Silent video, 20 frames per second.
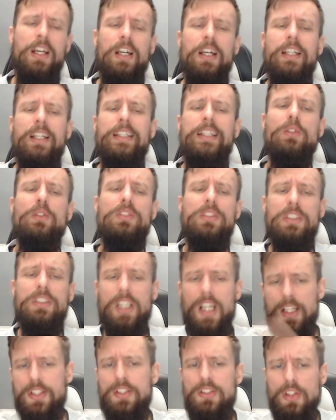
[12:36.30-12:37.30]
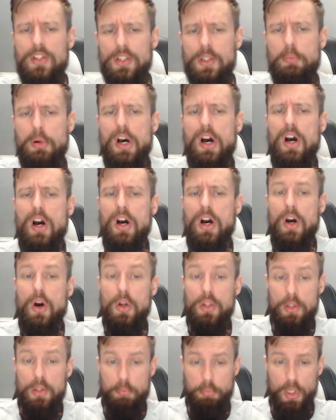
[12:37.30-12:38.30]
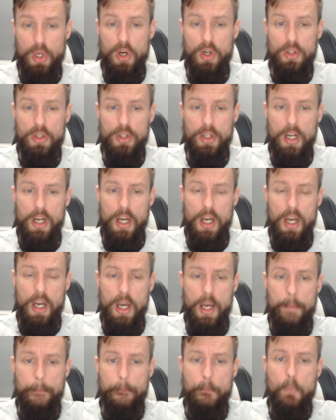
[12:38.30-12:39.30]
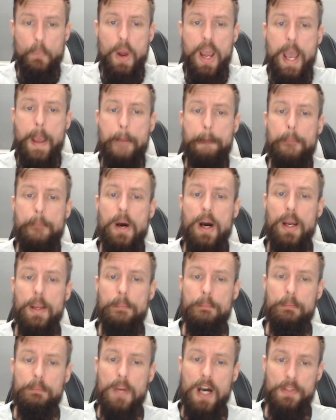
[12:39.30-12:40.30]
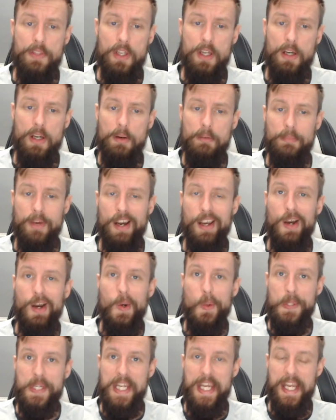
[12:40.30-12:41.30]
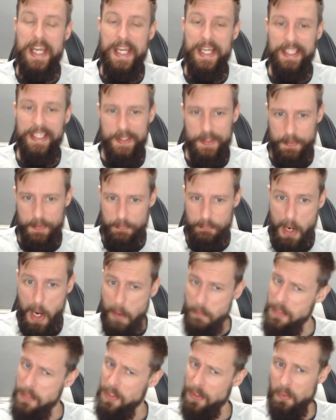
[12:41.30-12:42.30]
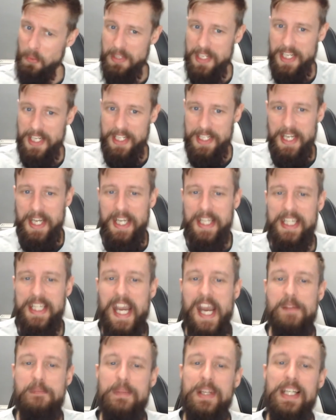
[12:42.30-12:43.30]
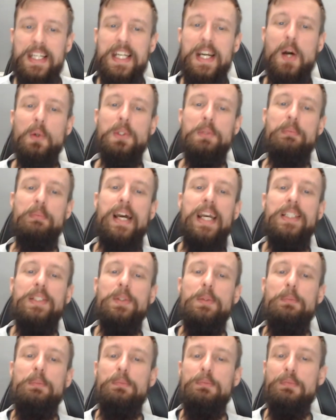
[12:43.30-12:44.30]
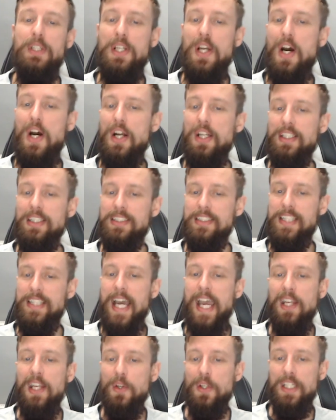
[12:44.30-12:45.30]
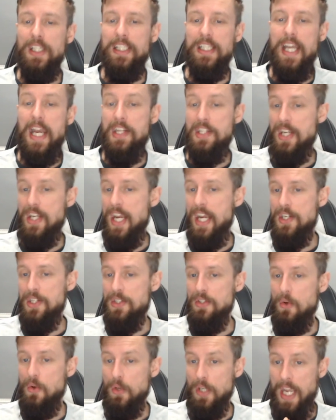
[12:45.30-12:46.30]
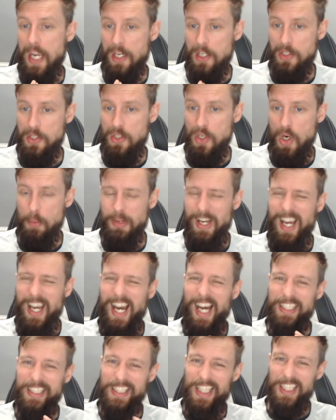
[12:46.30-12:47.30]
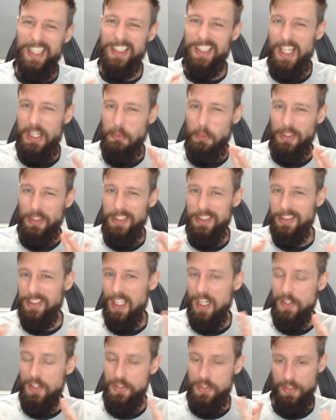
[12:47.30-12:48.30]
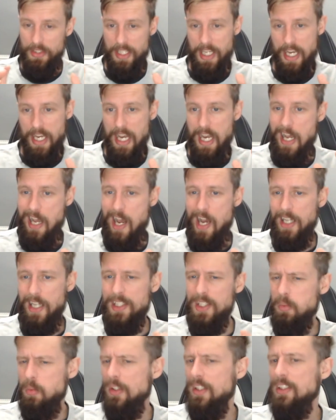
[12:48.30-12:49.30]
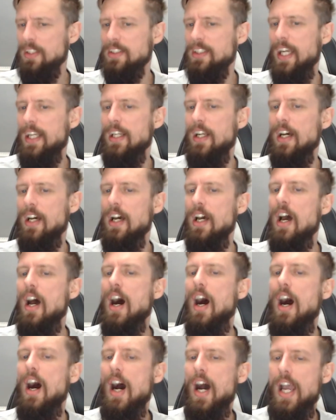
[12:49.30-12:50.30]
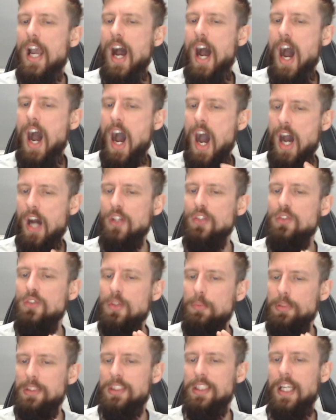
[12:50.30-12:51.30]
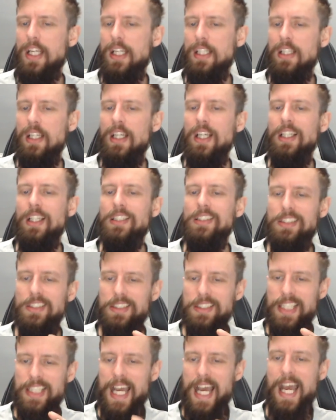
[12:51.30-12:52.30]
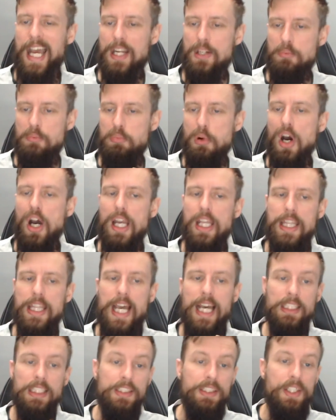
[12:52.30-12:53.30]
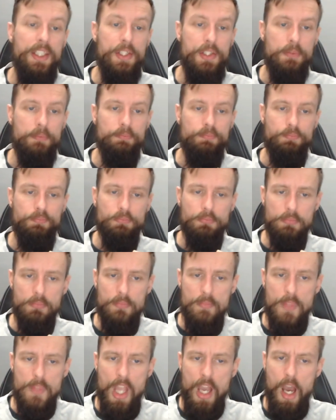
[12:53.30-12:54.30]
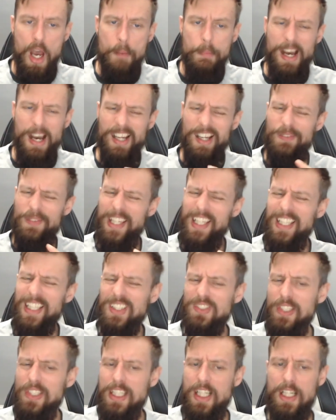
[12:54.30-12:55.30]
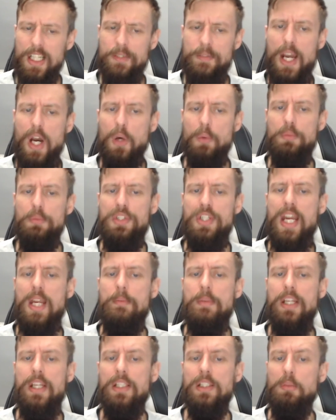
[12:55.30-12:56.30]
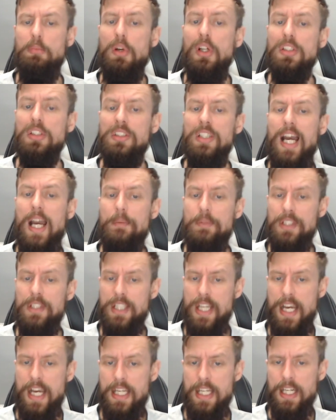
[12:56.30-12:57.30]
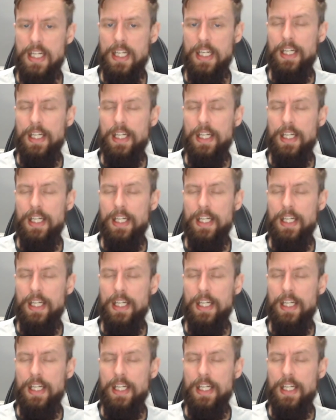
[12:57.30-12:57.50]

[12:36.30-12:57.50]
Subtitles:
Now, touching on the part on the blog where my mother, my old dear, my JVloggerBeard, gave me the ultimatum regarding staying on in education or getting a job, I just kind of wanted to touch on that. And I just wanted to say that I 100% stand by that decision. And I think it's really kind of helped shape me into the person that I am today.